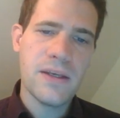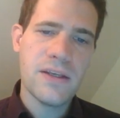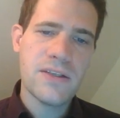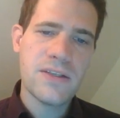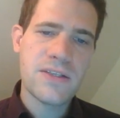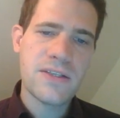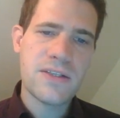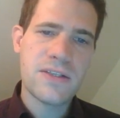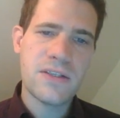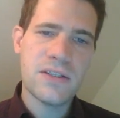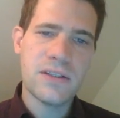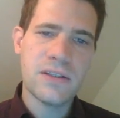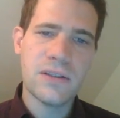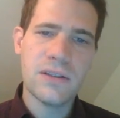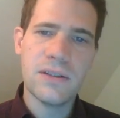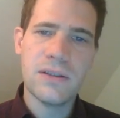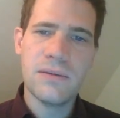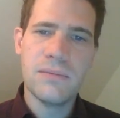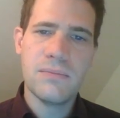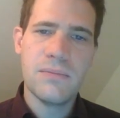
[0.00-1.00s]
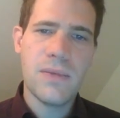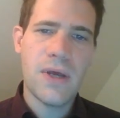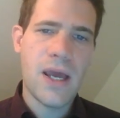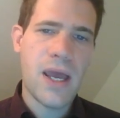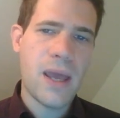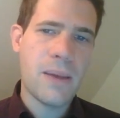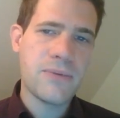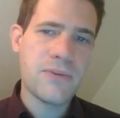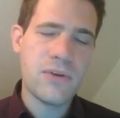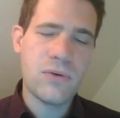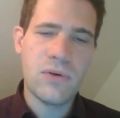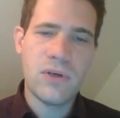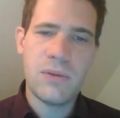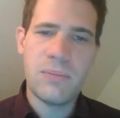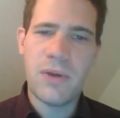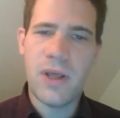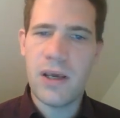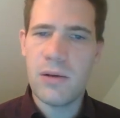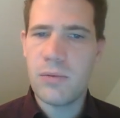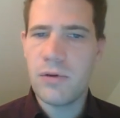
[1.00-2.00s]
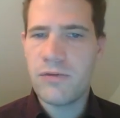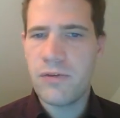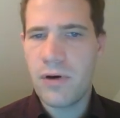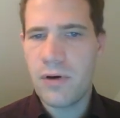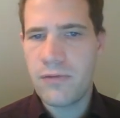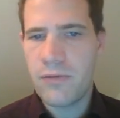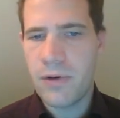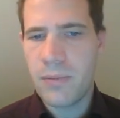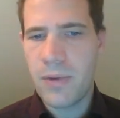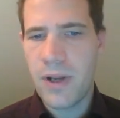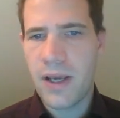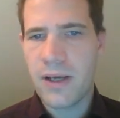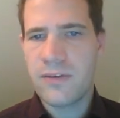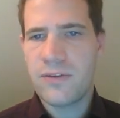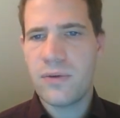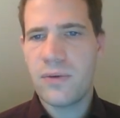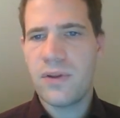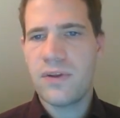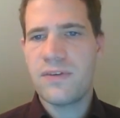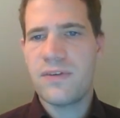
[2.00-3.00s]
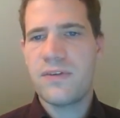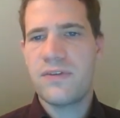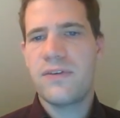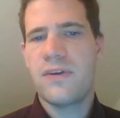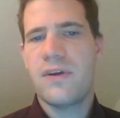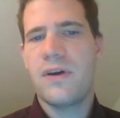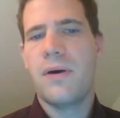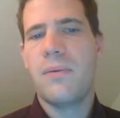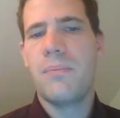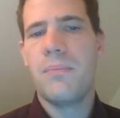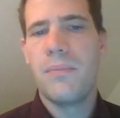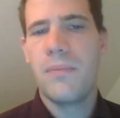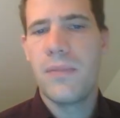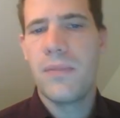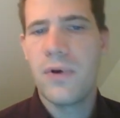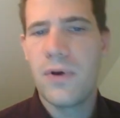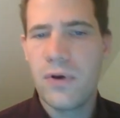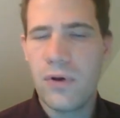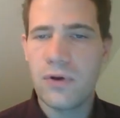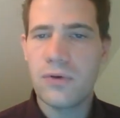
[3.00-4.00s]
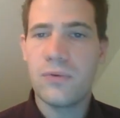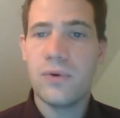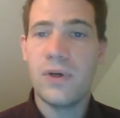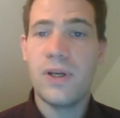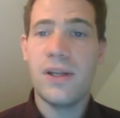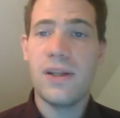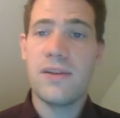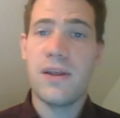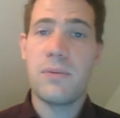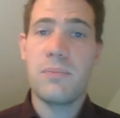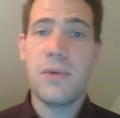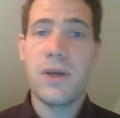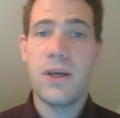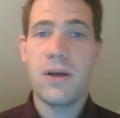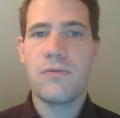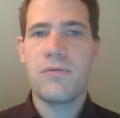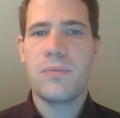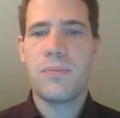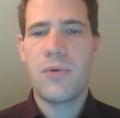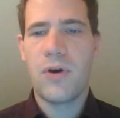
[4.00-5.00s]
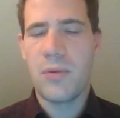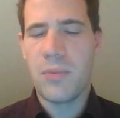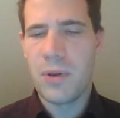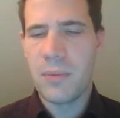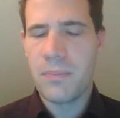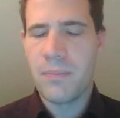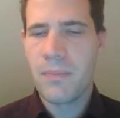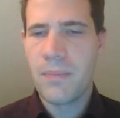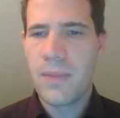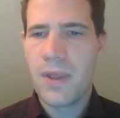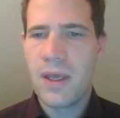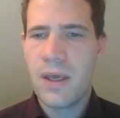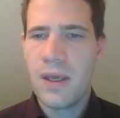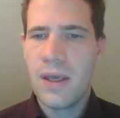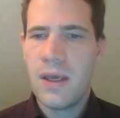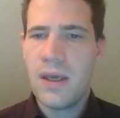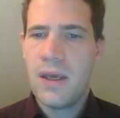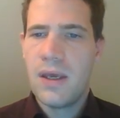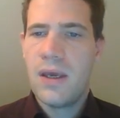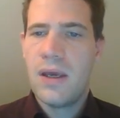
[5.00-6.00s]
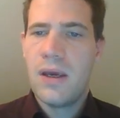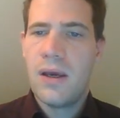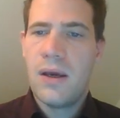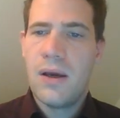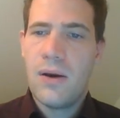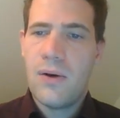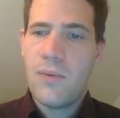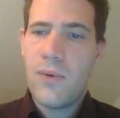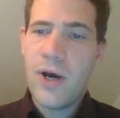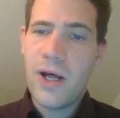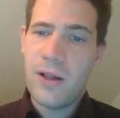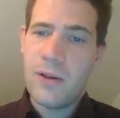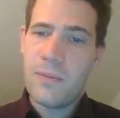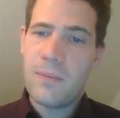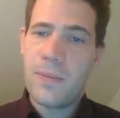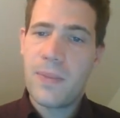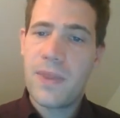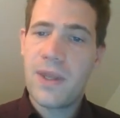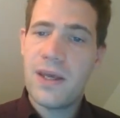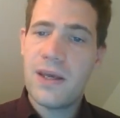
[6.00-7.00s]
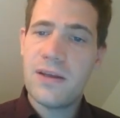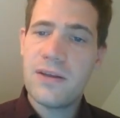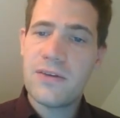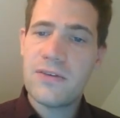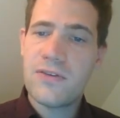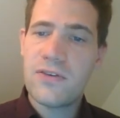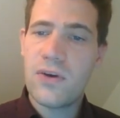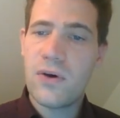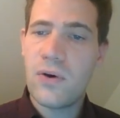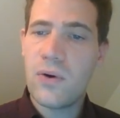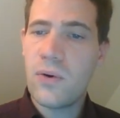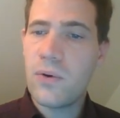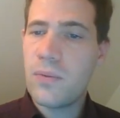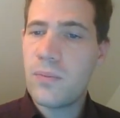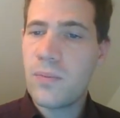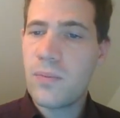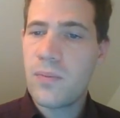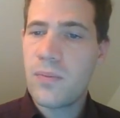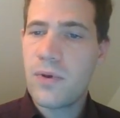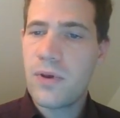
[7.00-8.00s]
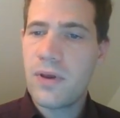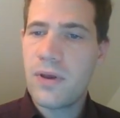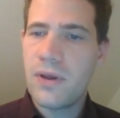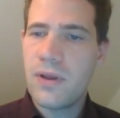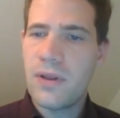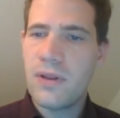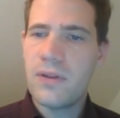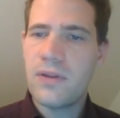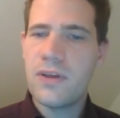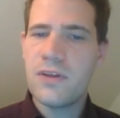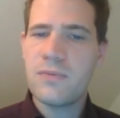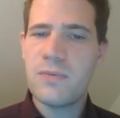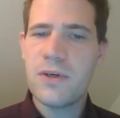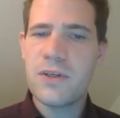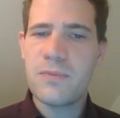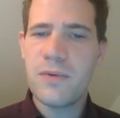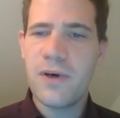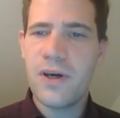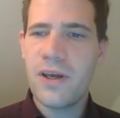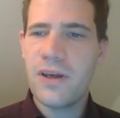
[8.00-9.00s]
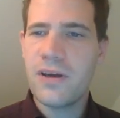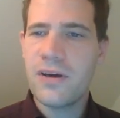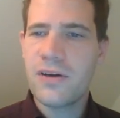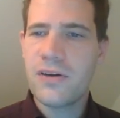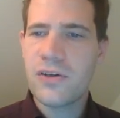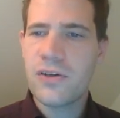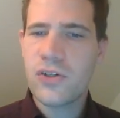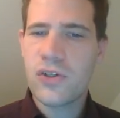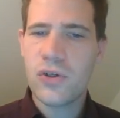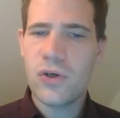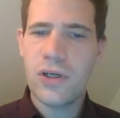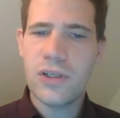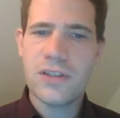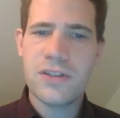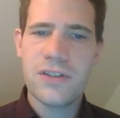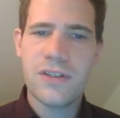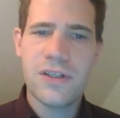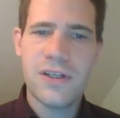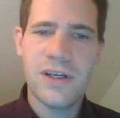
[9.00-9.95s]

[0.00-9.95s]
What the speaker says: still absolutely playable for black. So this is not really that big of a problem. Well, so this was my short